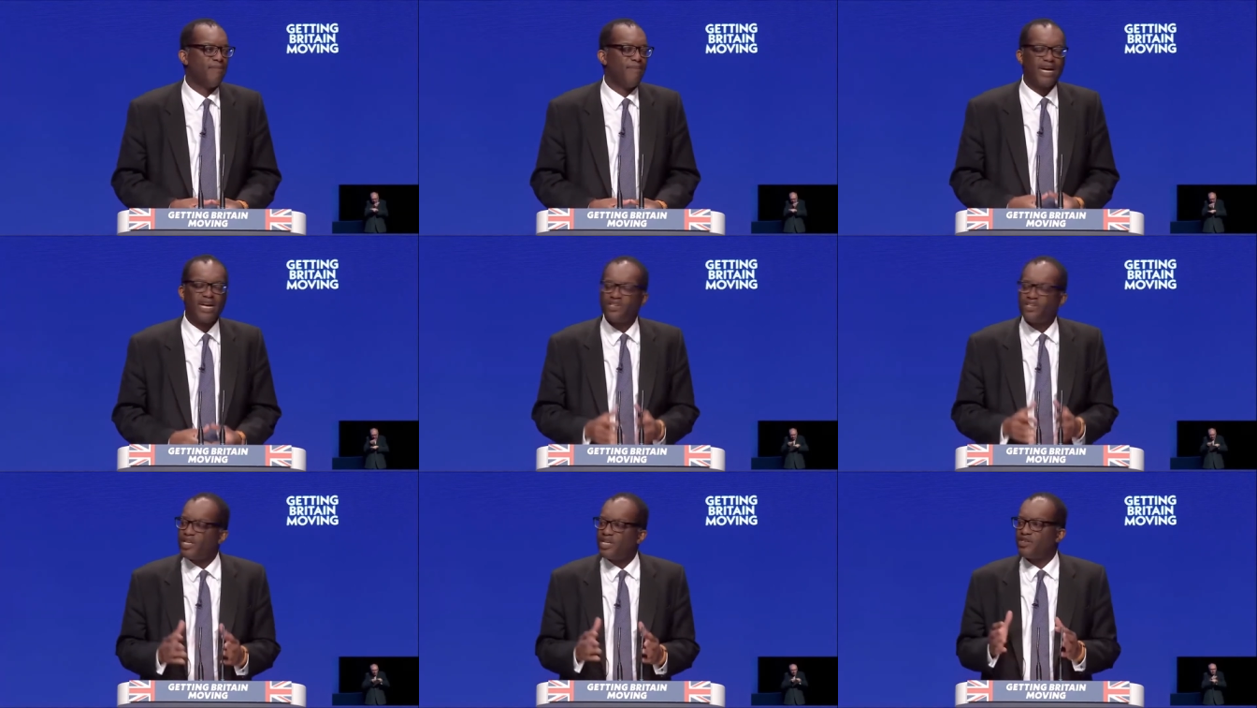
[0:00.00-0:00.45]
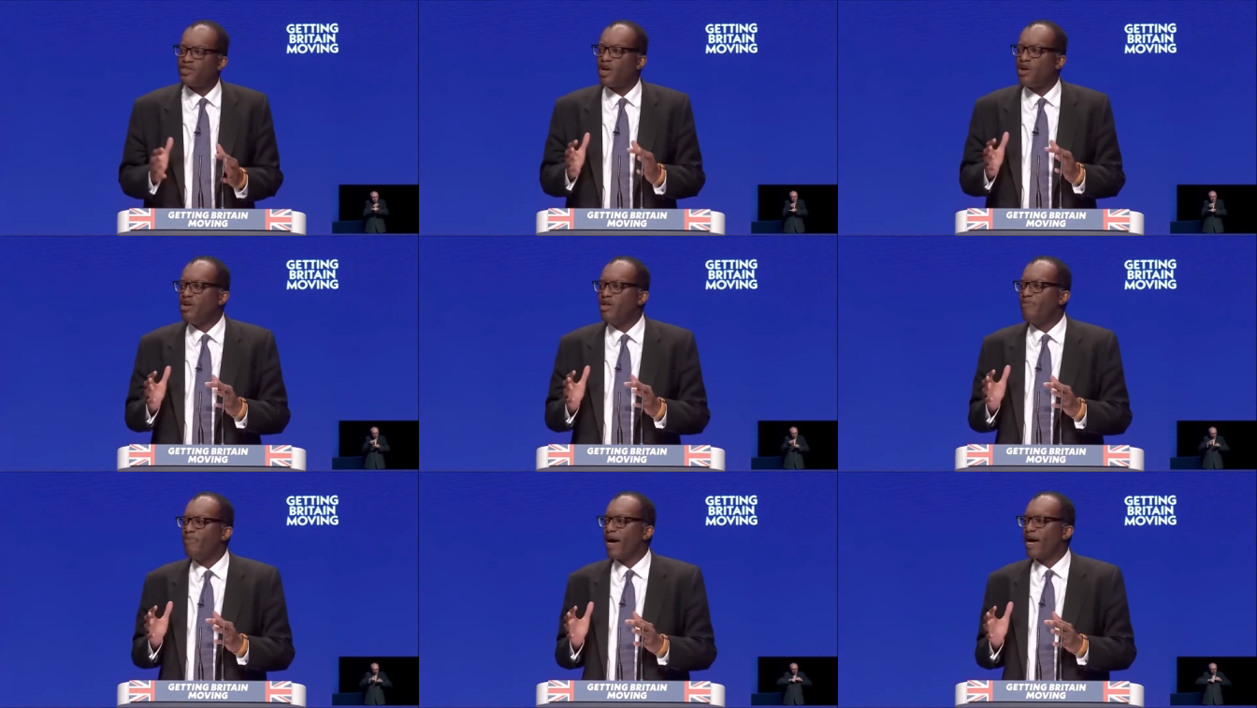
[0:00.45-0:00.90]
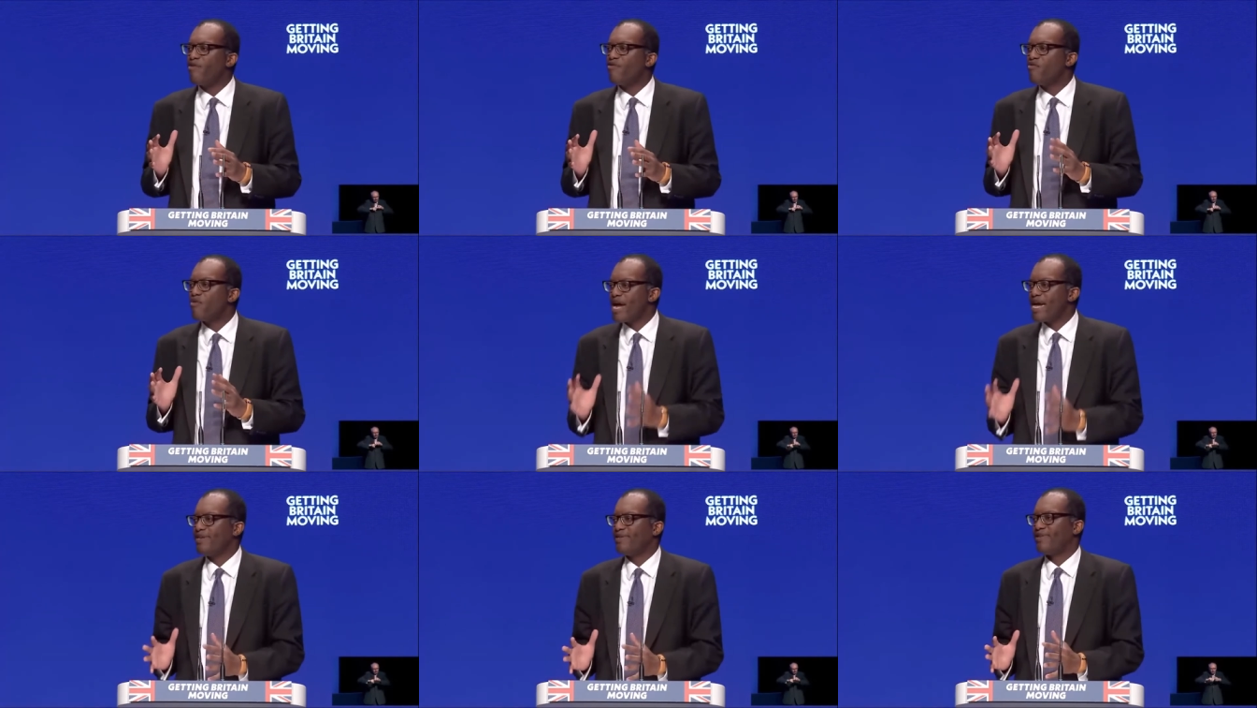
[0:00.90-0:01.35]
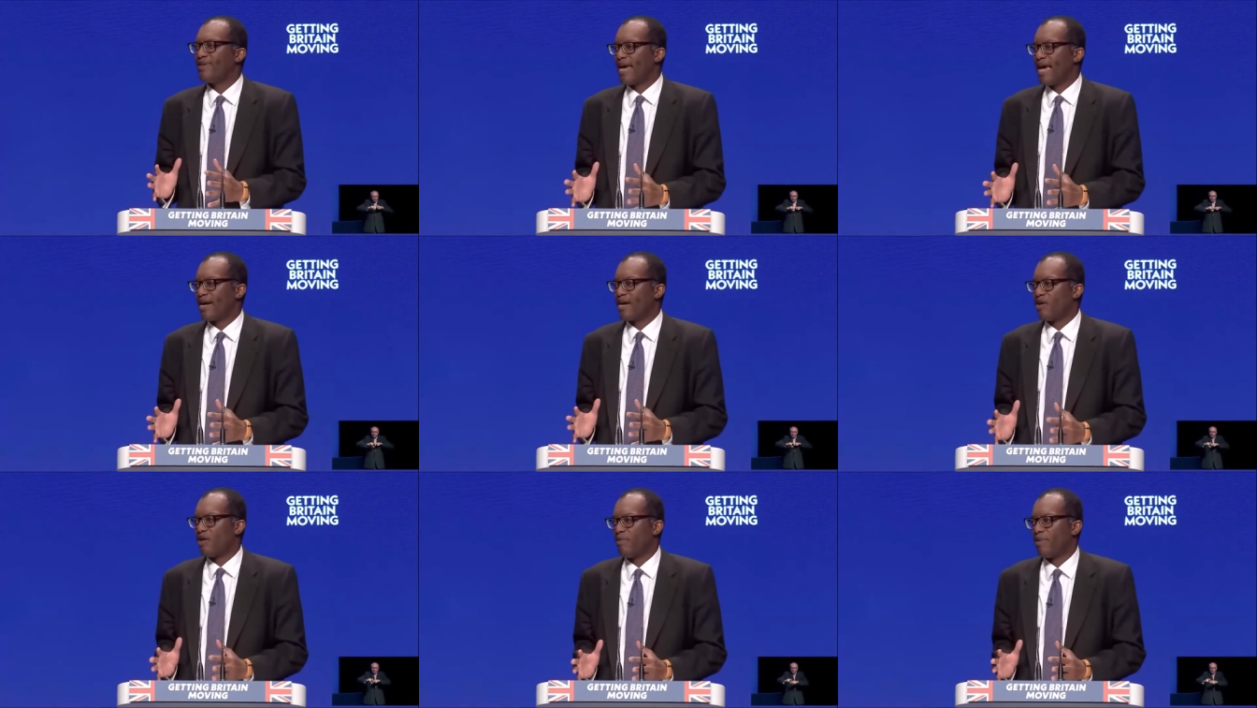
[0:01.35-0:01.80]
Because it is only by
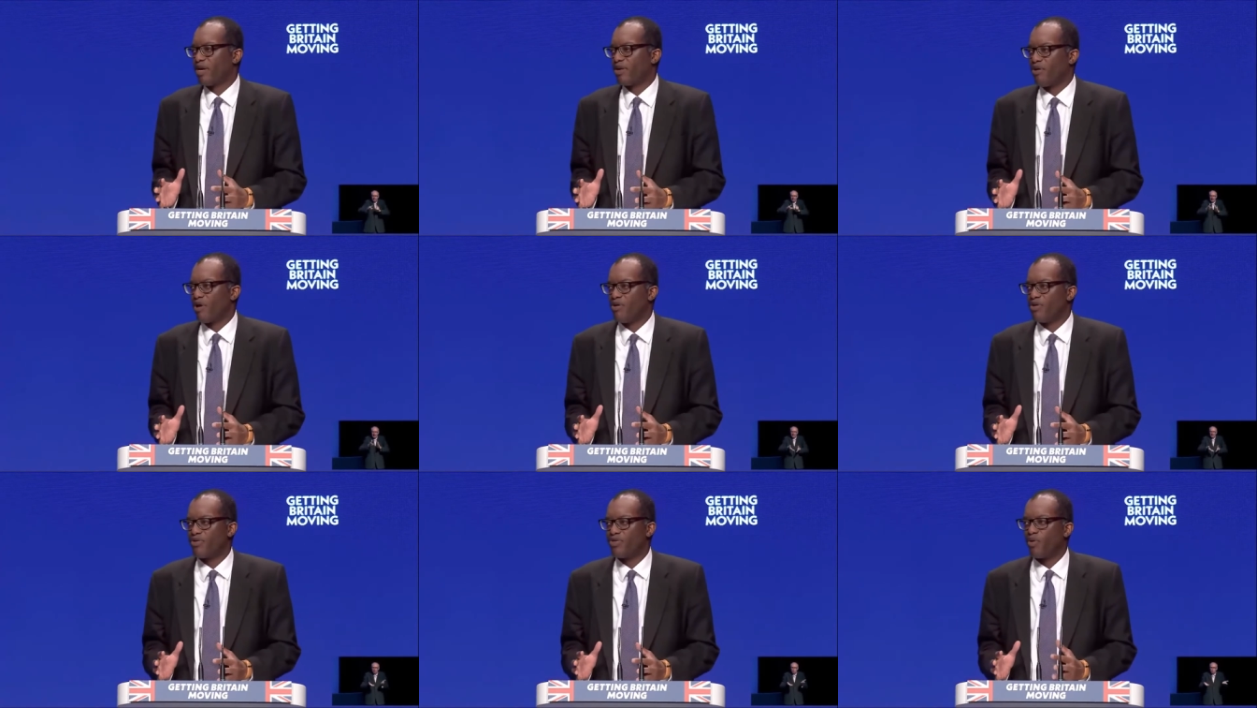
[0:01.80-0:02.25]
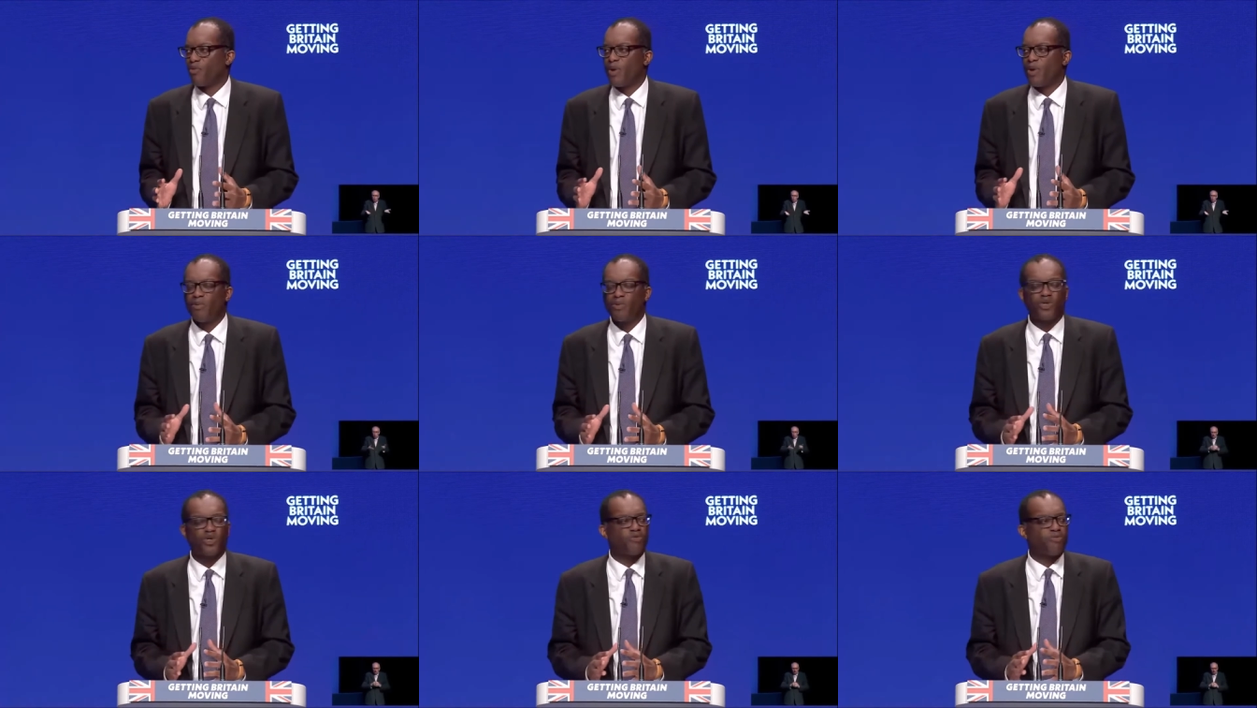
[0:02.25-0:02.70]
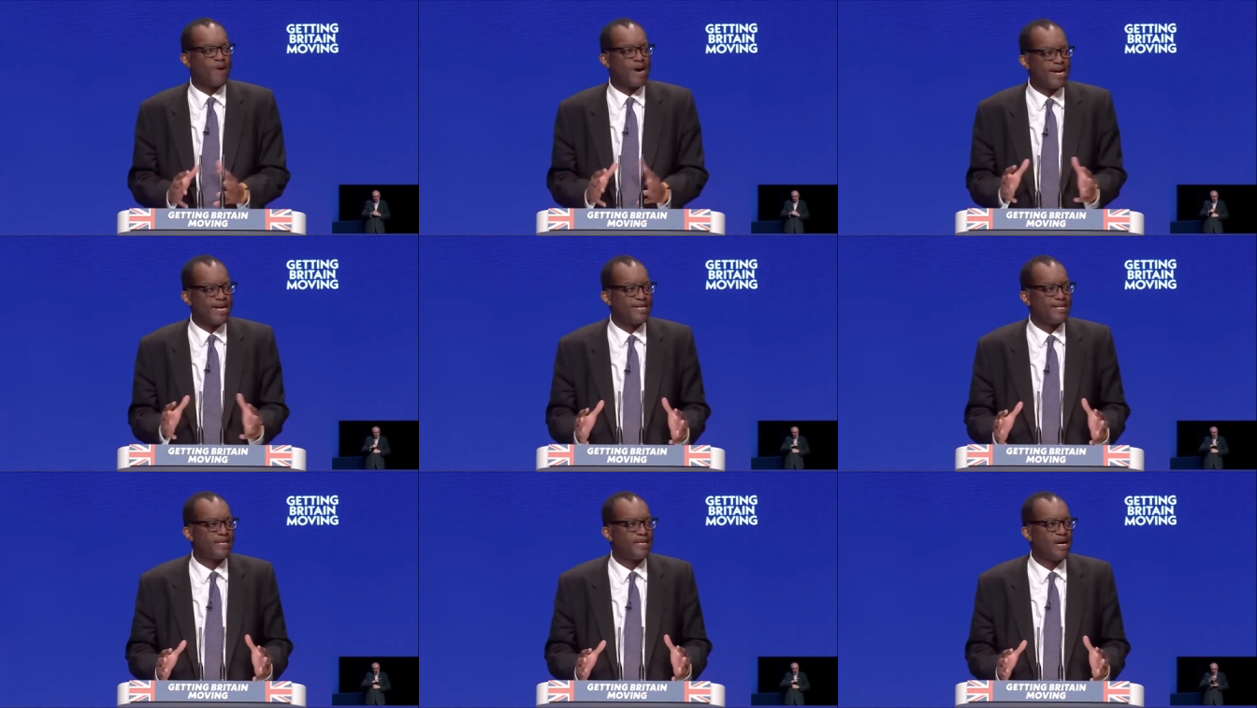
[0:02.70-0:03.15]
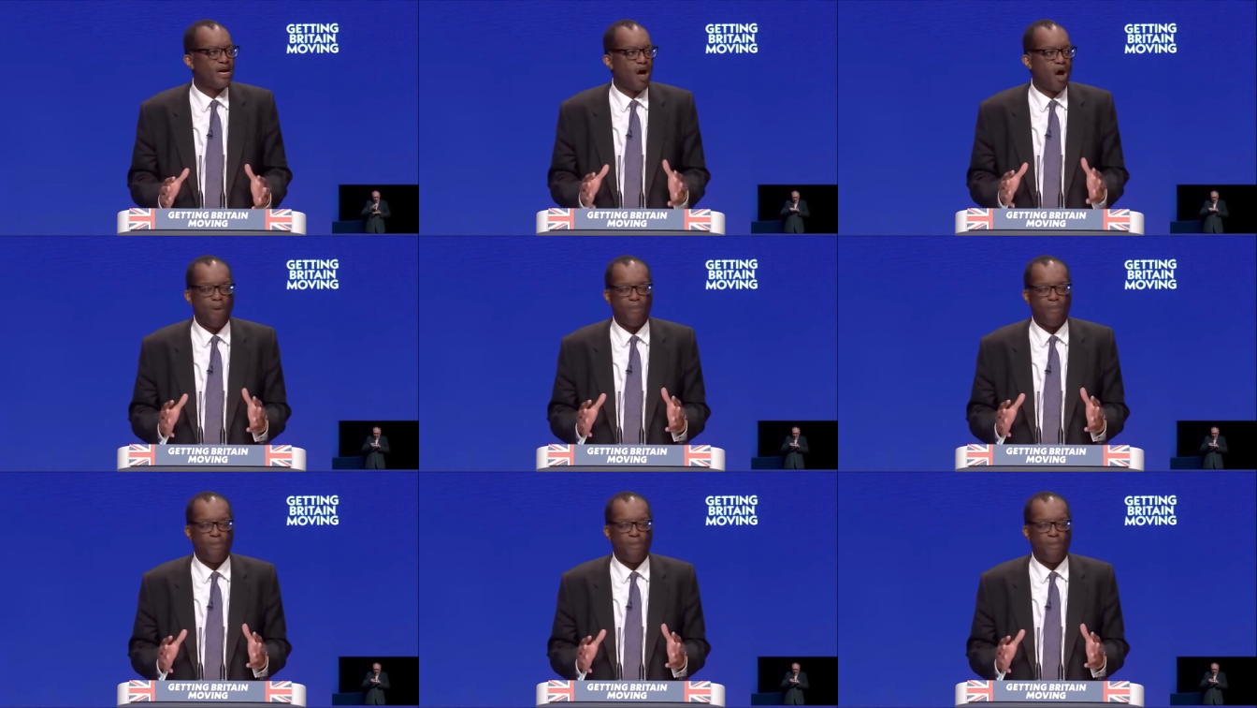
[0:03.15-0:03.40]
raising economic growth that we will spread